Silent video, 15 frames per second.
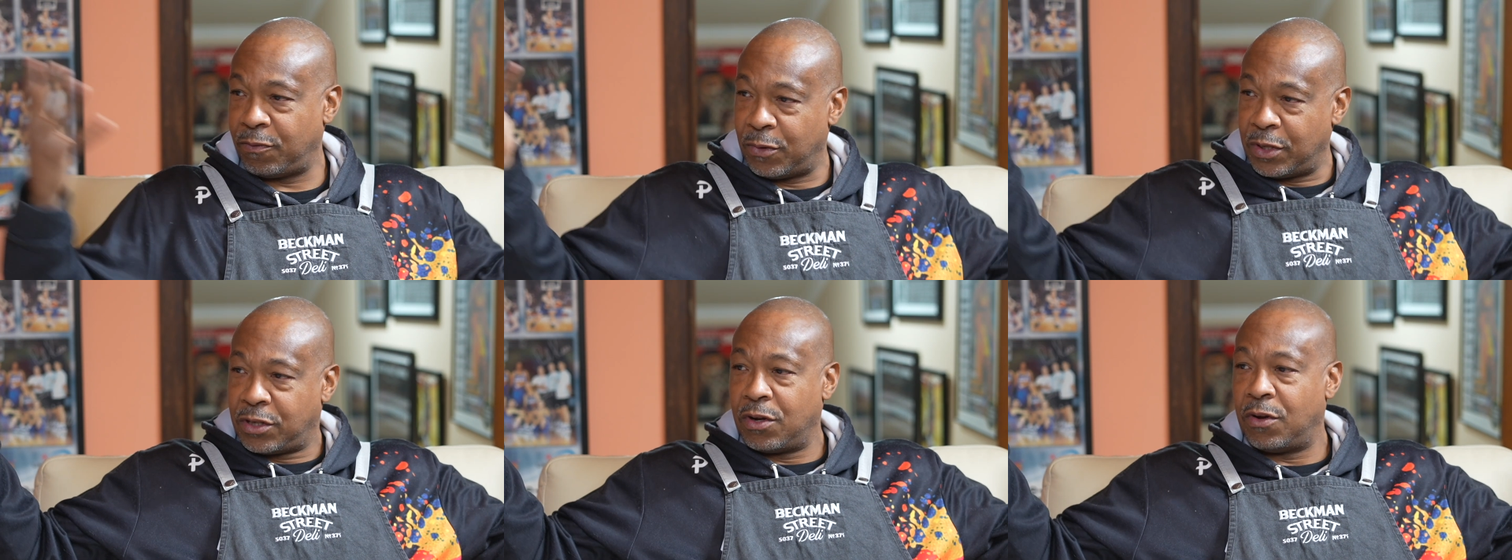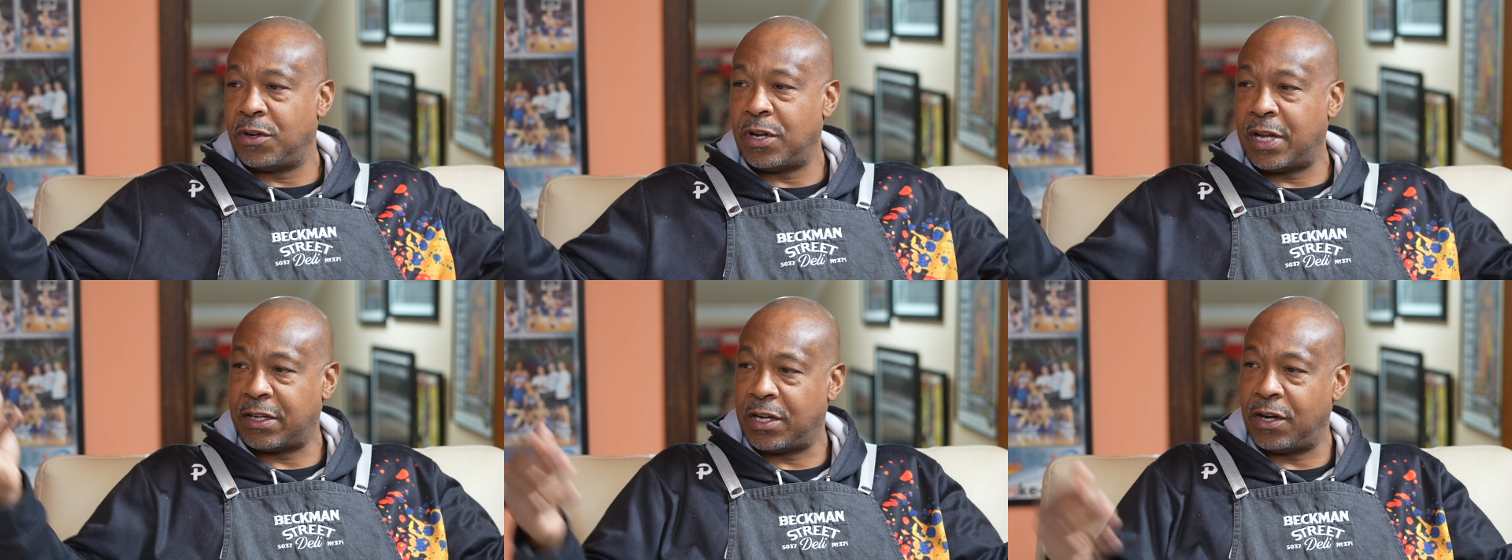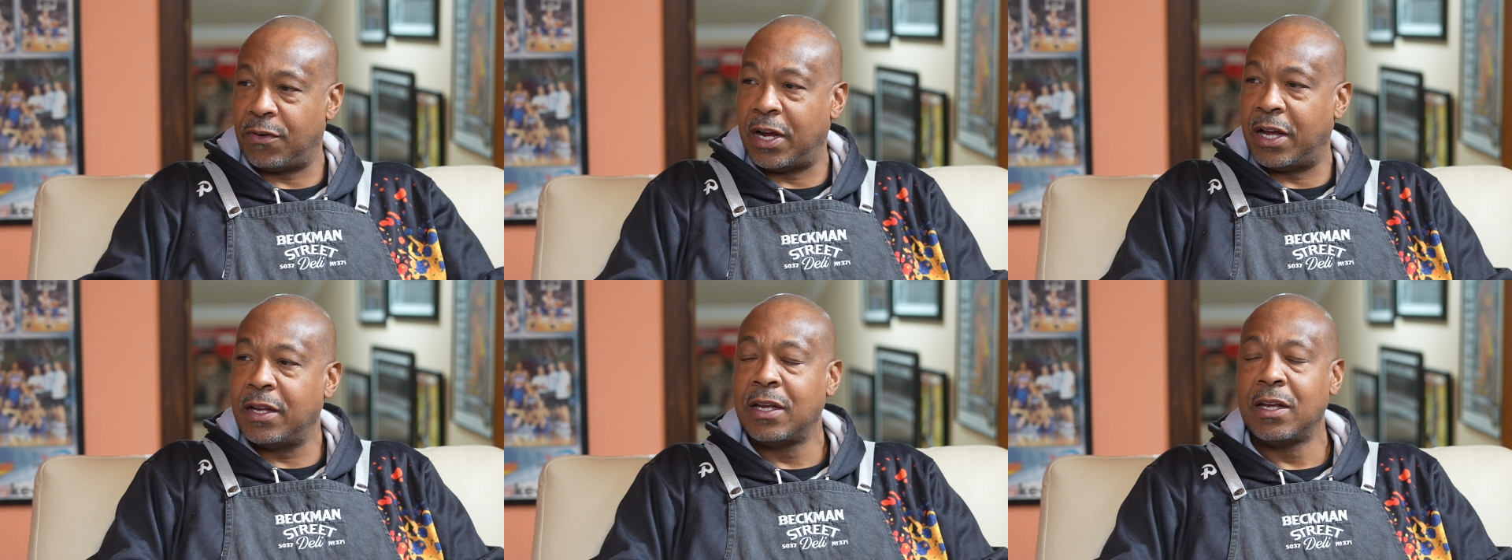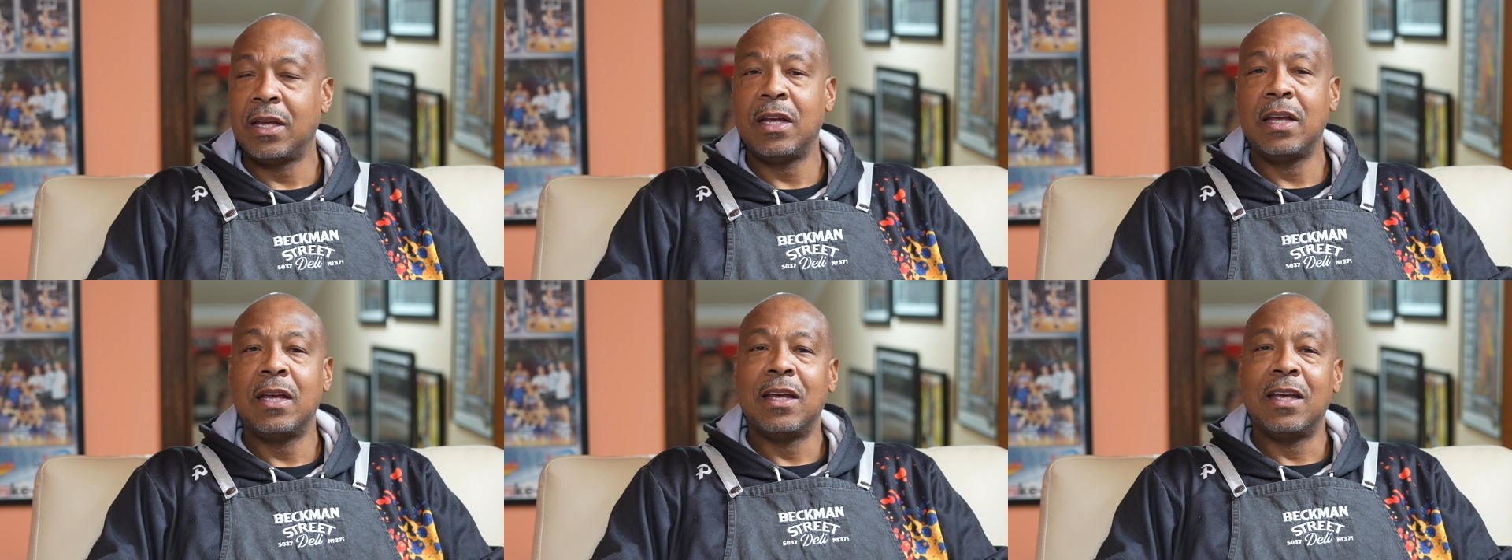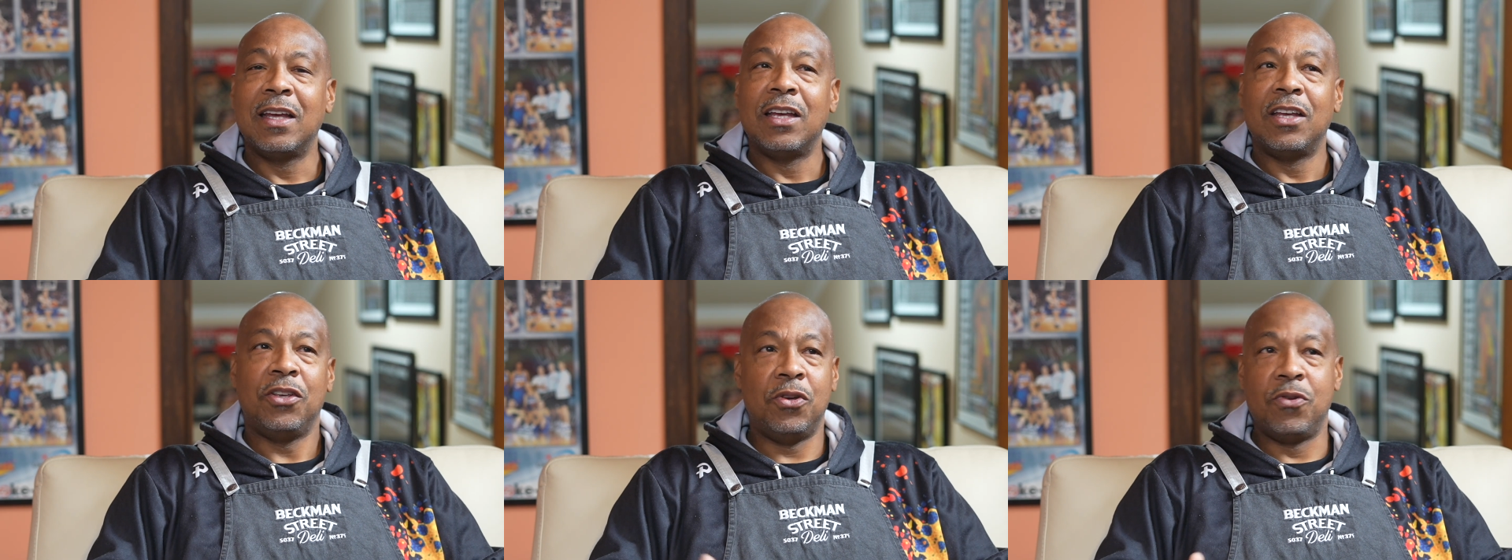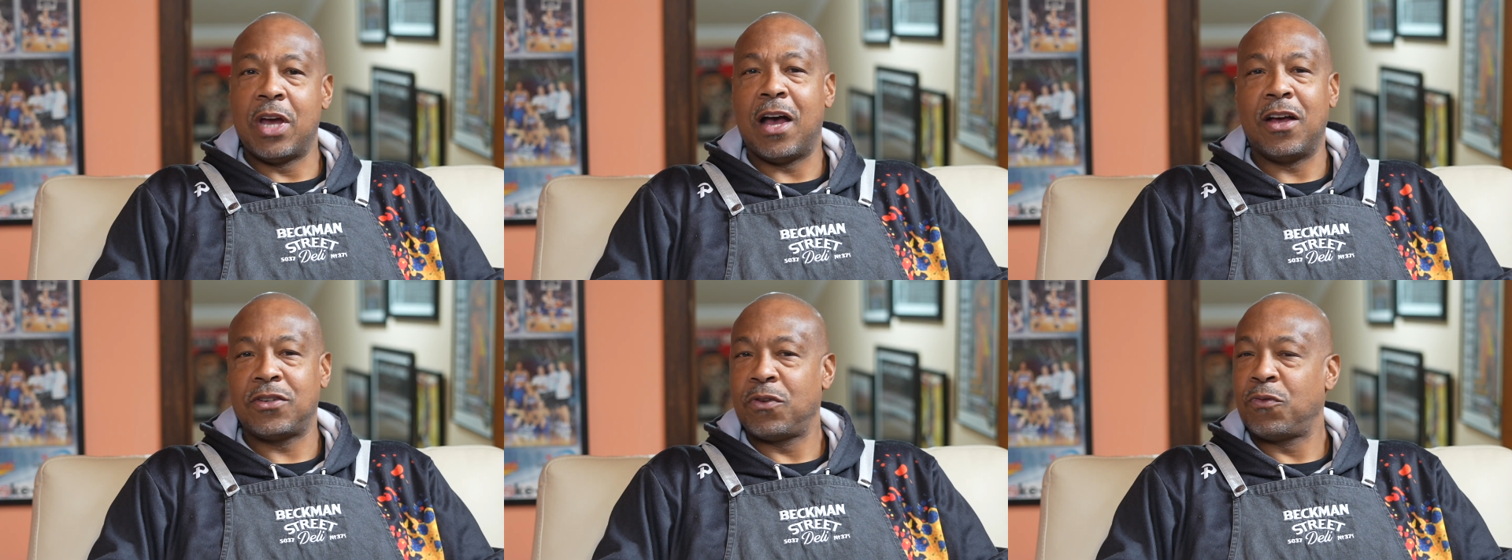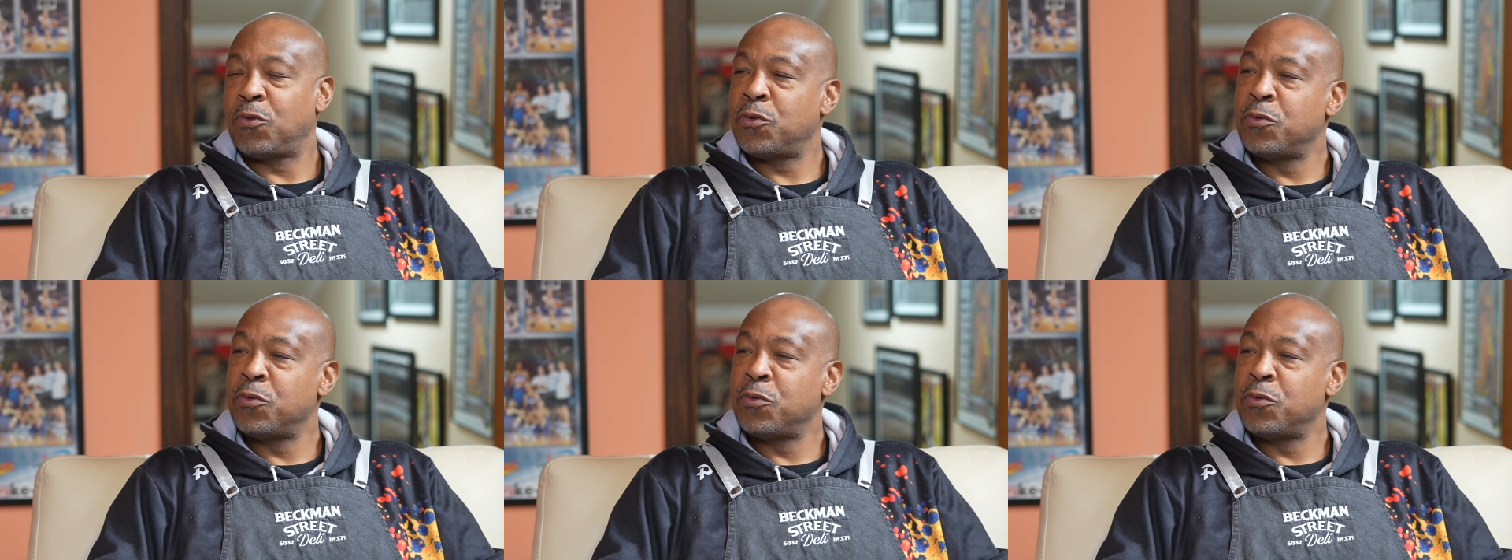what's going on out there, right? You guys are